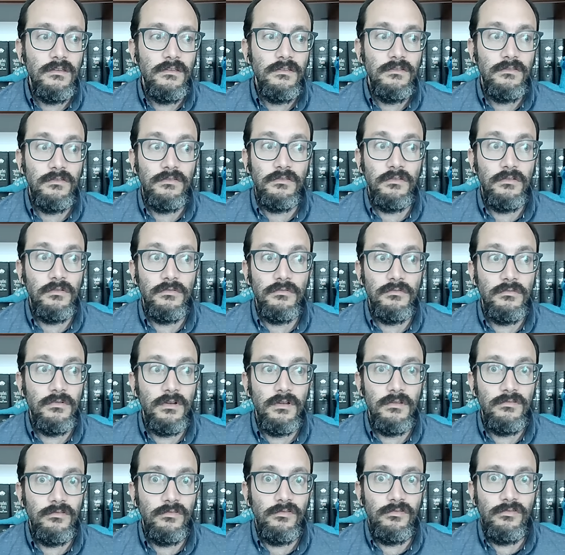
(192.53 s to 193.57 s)
So
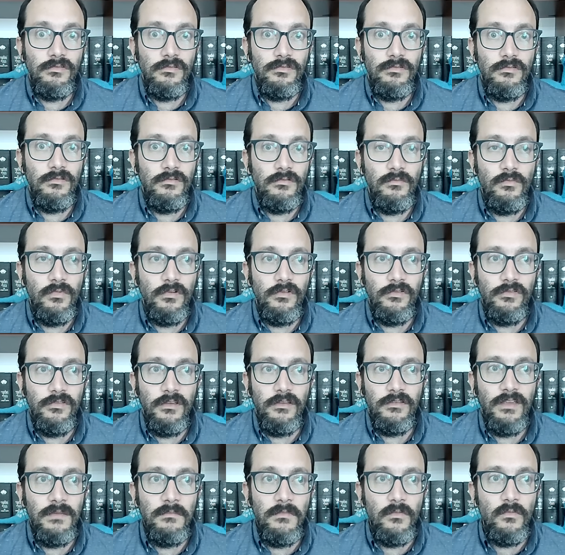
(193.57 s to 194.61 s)
uh, there's the, where's the
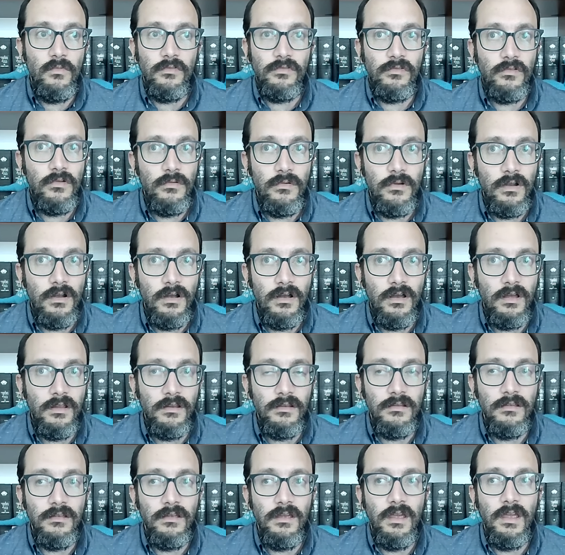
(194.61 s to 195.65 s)
excitement? What's going
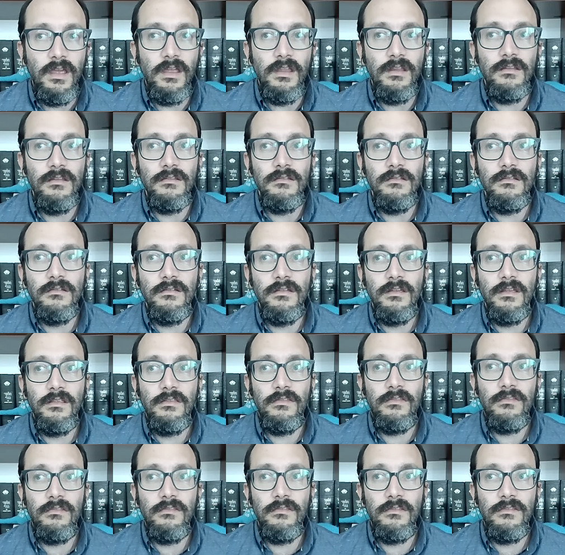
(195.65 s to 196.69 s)
on? And
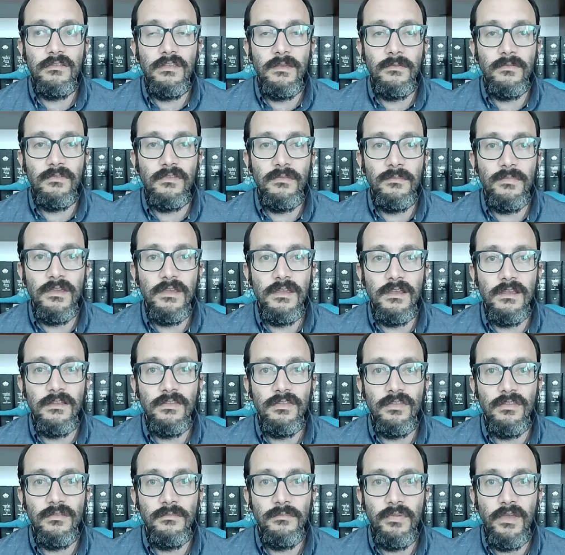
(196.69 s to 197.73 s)
it seems to be
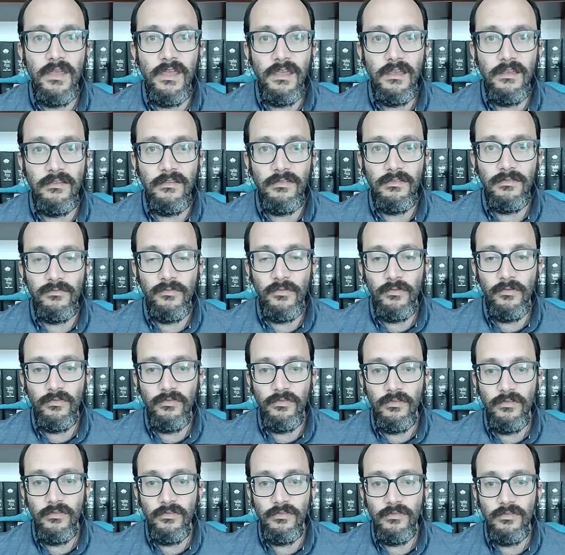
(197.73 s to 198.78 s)
in the banks
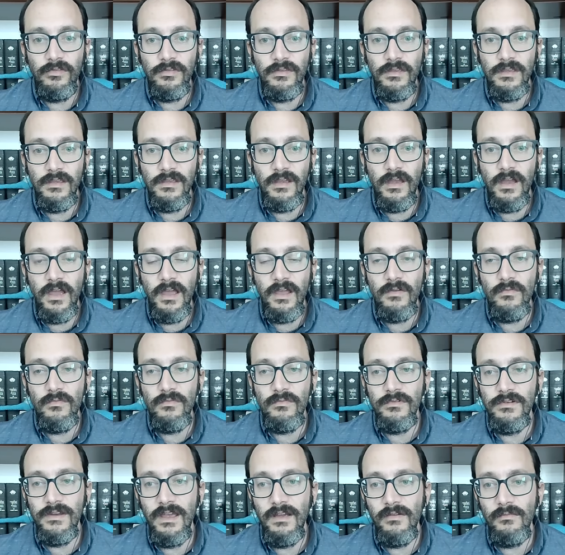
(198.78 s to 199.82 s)
versus the high
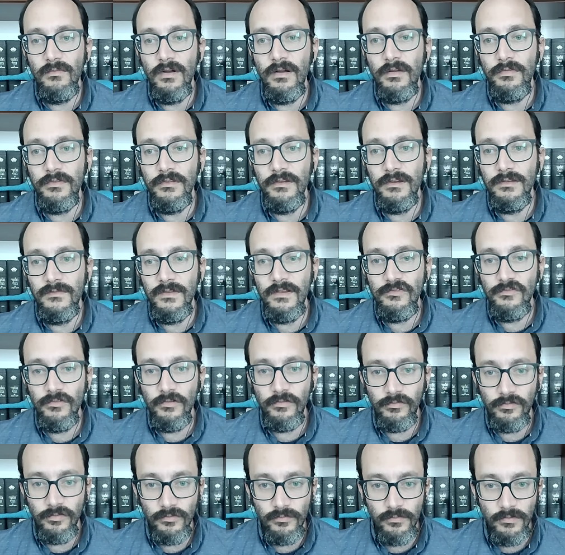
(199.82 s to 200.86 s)
net wealth
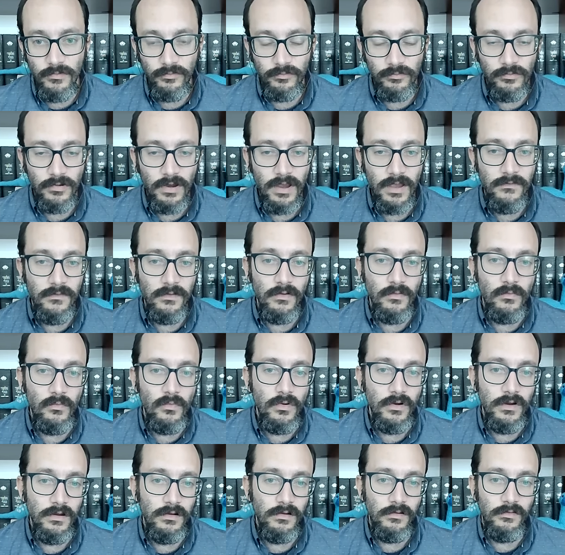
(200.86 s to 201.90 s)
individuals are the ones who are having a
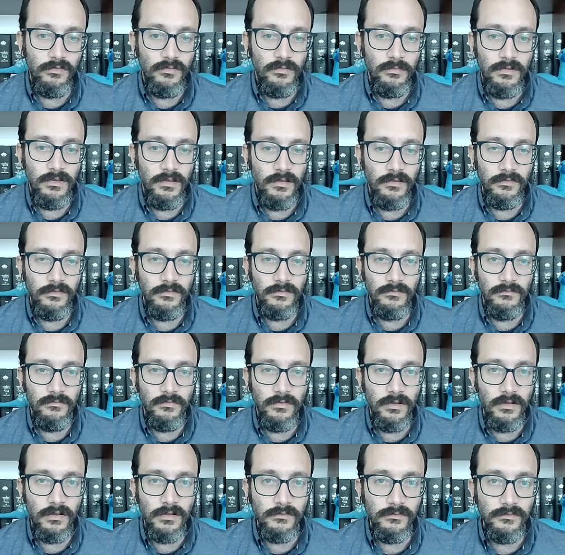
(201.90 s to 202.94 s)
war here because nobody else is
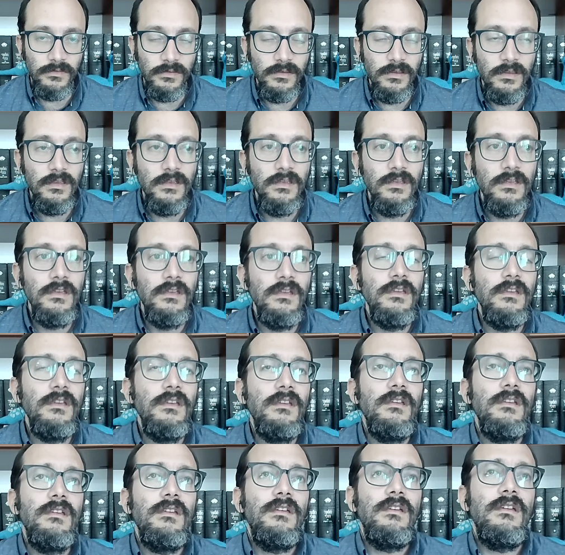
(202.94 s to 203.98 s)
involved.
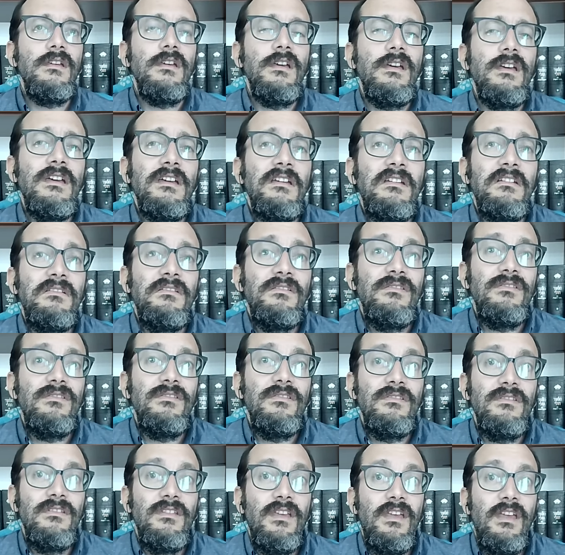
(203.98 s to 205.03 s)
Uh,
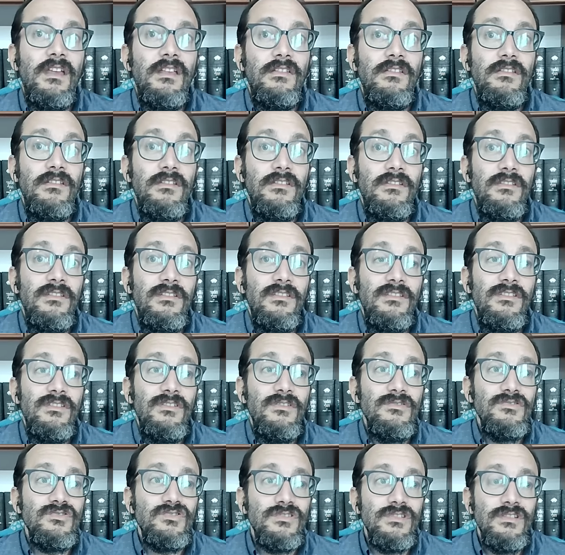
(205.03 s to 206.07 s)
and
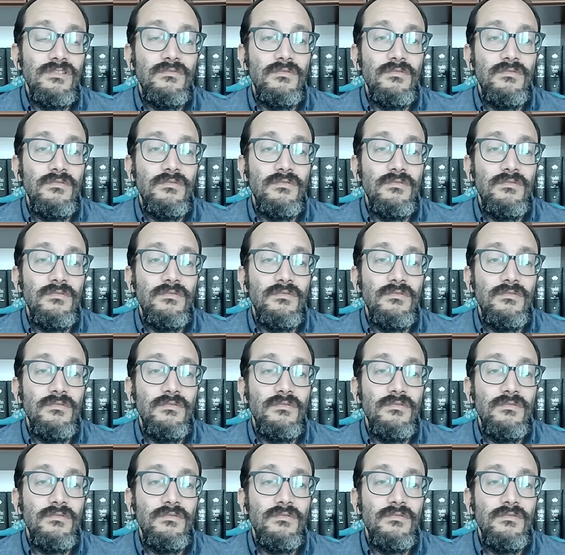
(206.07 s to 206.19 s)
usually